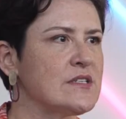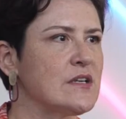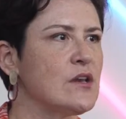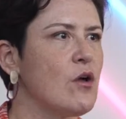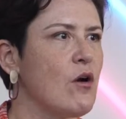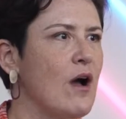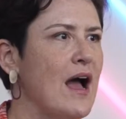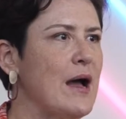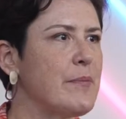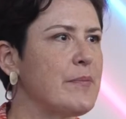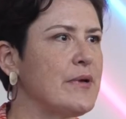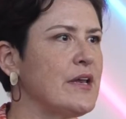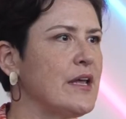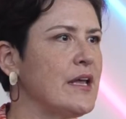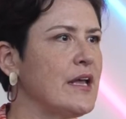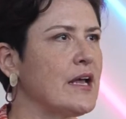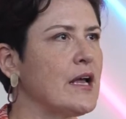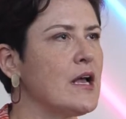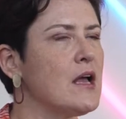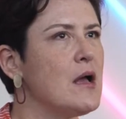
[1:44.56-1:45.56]
a lot
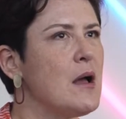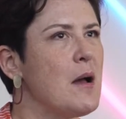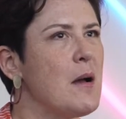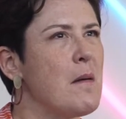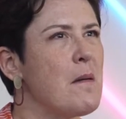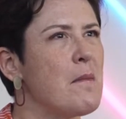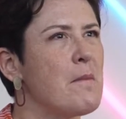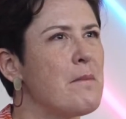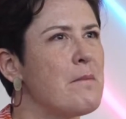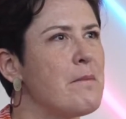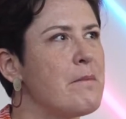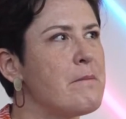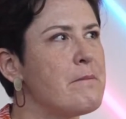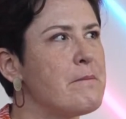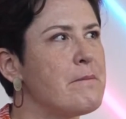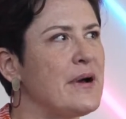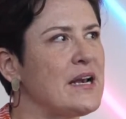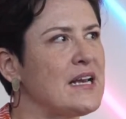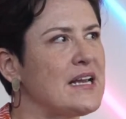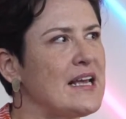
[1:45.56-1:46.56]
happening,
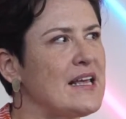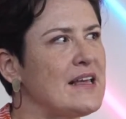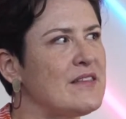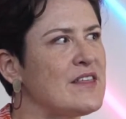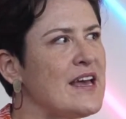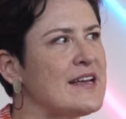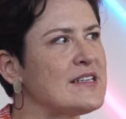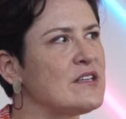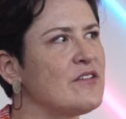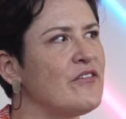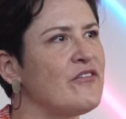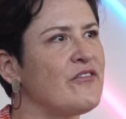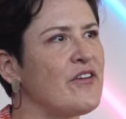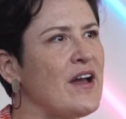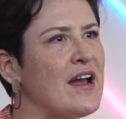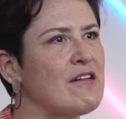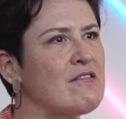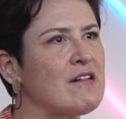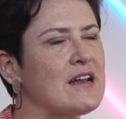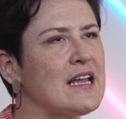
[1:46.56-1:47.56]
but there's a
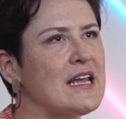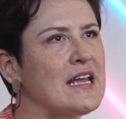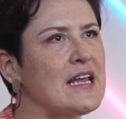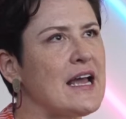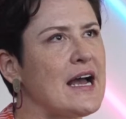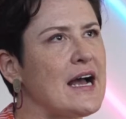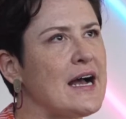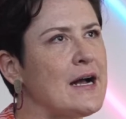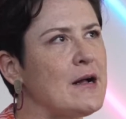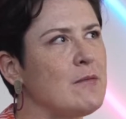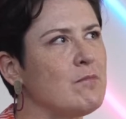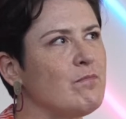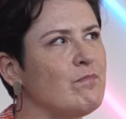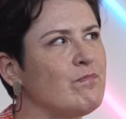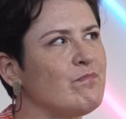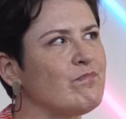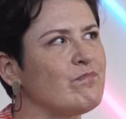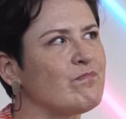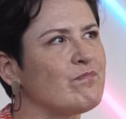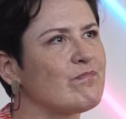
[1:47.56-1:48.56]
very
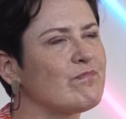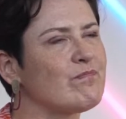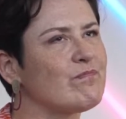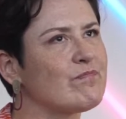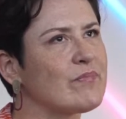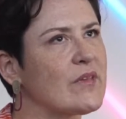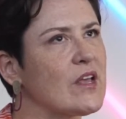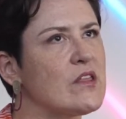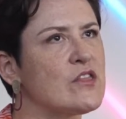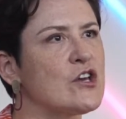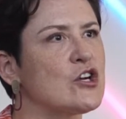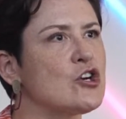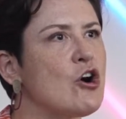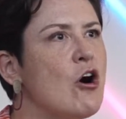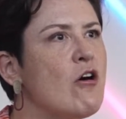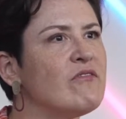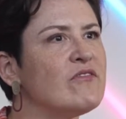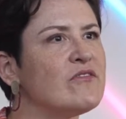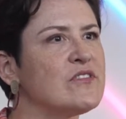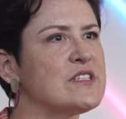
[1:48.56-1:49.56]
the
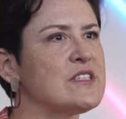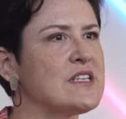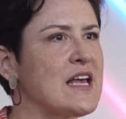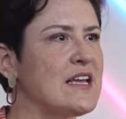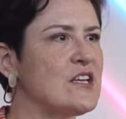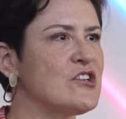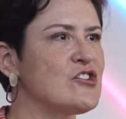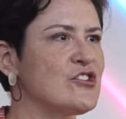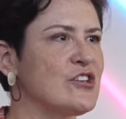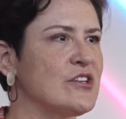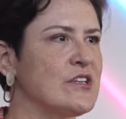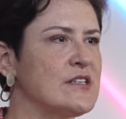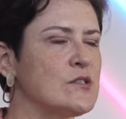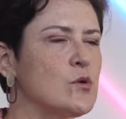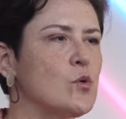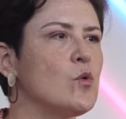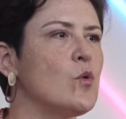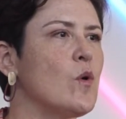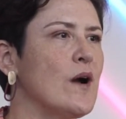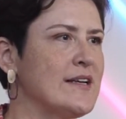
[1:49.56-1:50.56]
conversation is
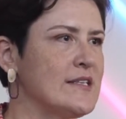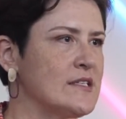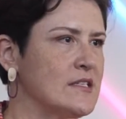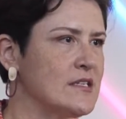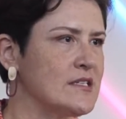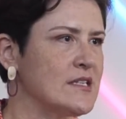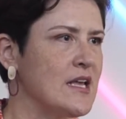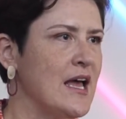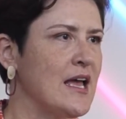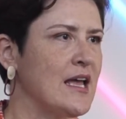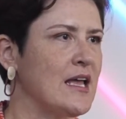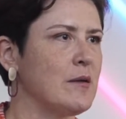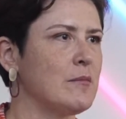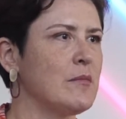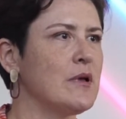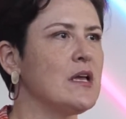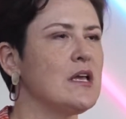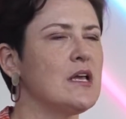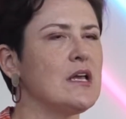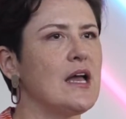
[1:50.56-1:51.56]
always the
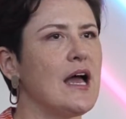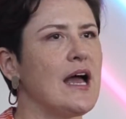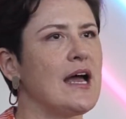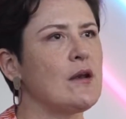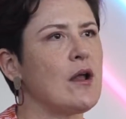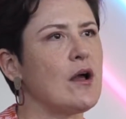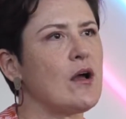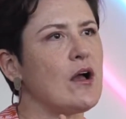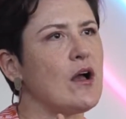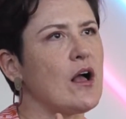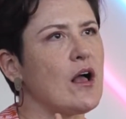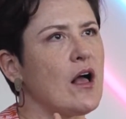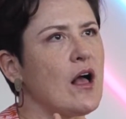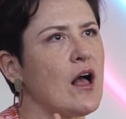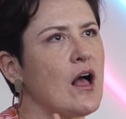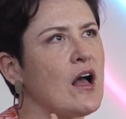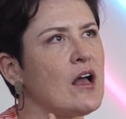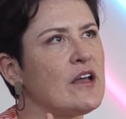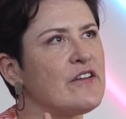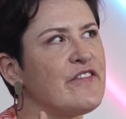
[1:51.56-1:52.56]
same. And
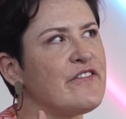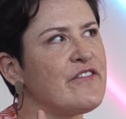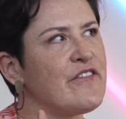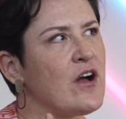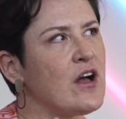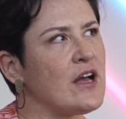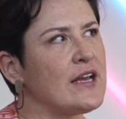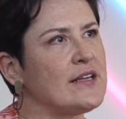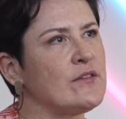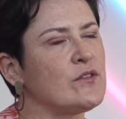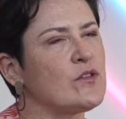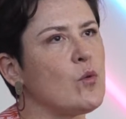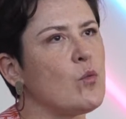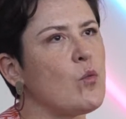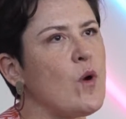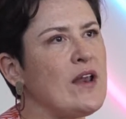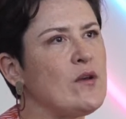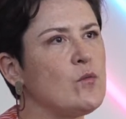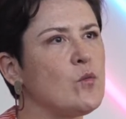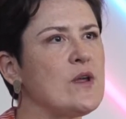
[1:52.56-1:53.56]
I find that
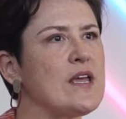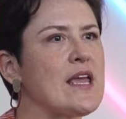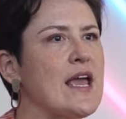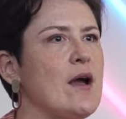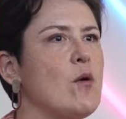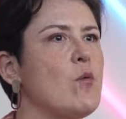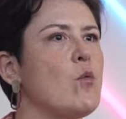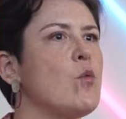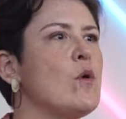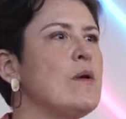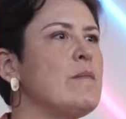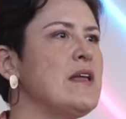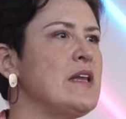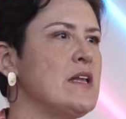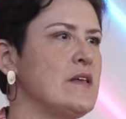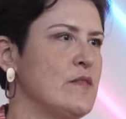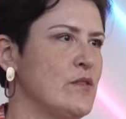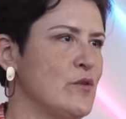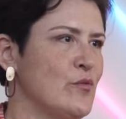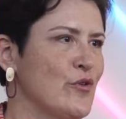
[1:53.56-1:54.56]
when we get women
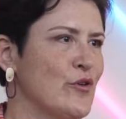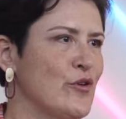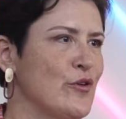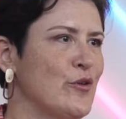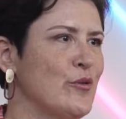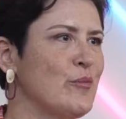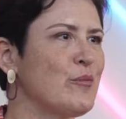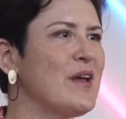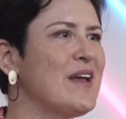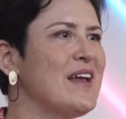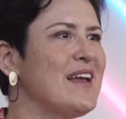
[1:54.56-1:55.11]
in the room,